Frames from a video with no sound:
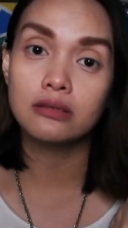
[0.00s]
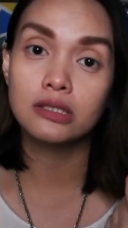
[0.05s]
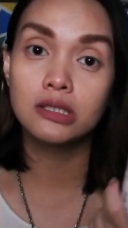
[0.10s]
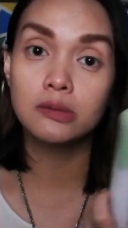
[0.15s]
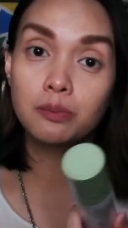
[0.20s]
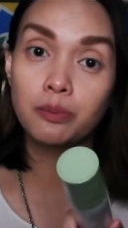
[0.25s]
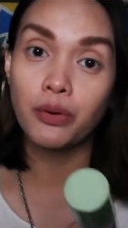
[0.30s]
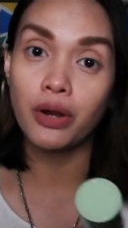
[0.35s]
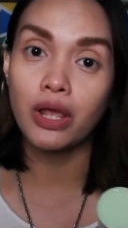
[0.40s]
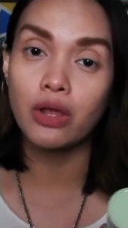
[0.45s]

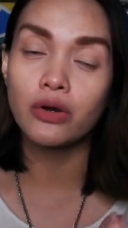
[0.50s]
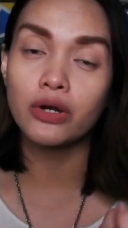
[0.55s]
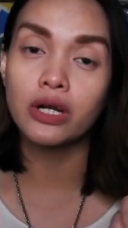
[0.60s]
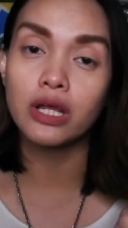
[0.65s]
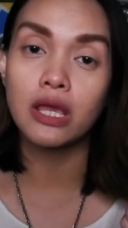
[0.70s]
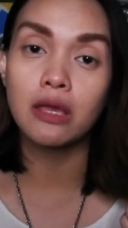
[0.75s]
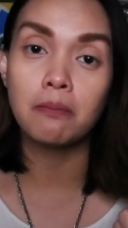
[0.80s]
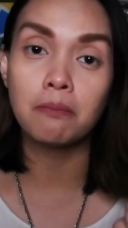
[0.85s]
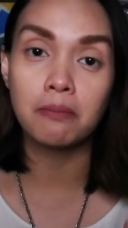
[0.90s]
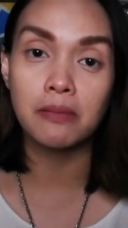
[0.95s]
spray or
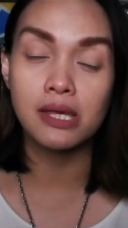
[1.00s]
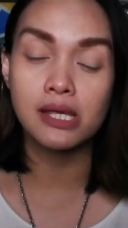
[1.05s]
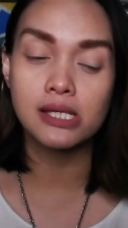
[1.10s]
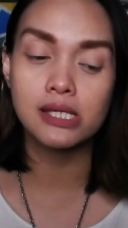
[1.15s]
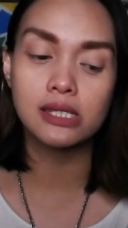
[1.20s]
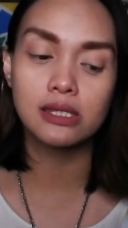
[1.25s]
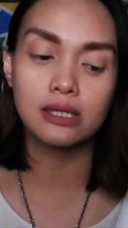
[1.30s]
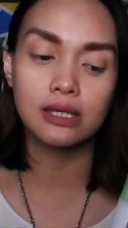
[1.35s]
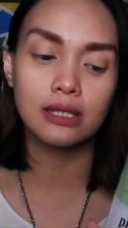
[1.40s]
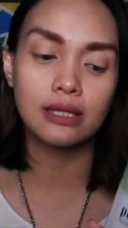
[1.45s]
a
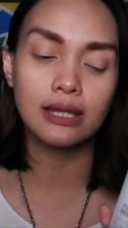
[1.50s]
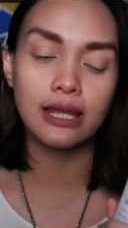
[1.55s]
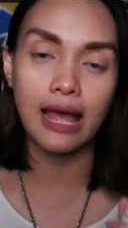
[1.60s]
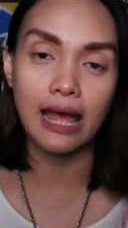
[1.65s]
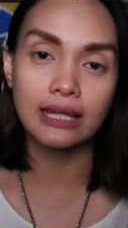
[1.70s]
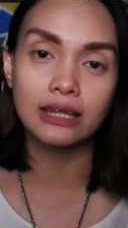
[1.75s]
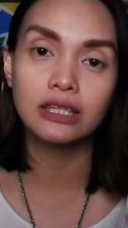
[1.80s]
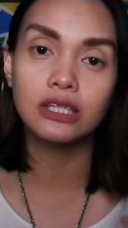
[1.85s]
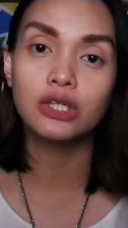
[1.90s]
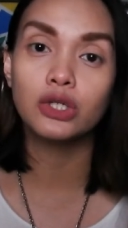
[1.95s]
mist
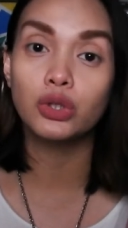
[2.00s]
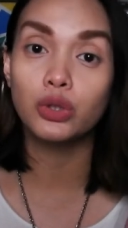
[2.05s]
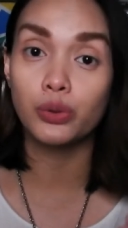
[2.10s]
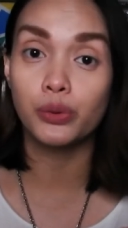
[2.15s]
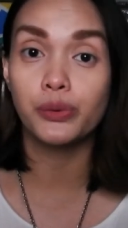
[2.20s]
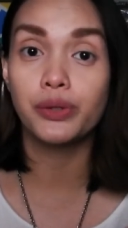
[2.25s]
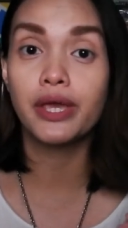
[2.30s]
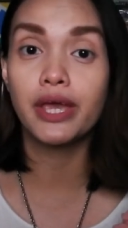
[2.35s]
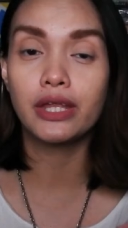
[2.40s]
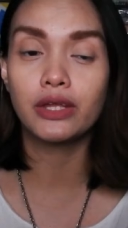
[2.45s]
that
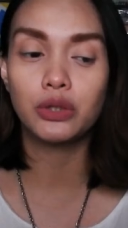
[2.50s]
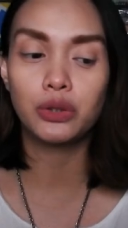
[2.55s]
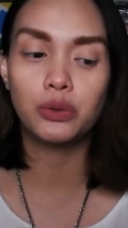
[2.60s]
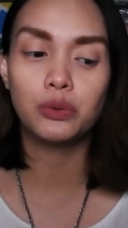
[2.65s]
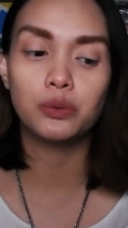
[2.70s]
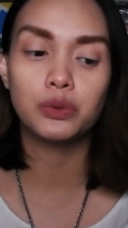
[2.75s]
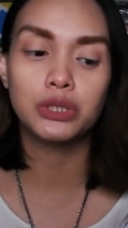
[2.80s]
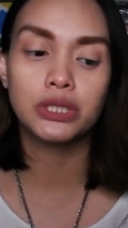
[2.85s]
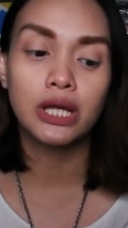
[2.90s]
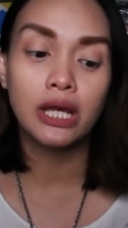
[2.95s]
you can
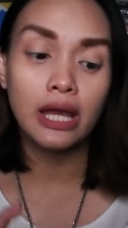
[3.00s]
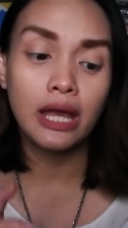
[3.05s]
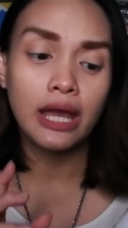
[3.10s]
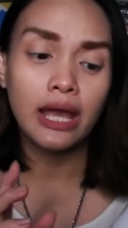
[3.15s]
use.